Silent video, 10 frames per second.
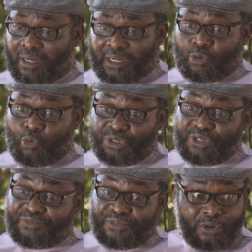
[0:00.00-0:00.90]
like
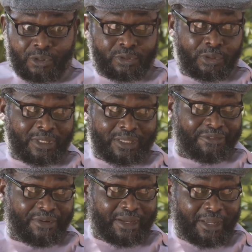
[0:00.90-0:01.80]
waiting for Godot that
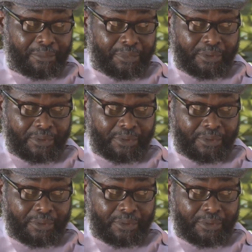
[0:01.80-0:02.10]
never came?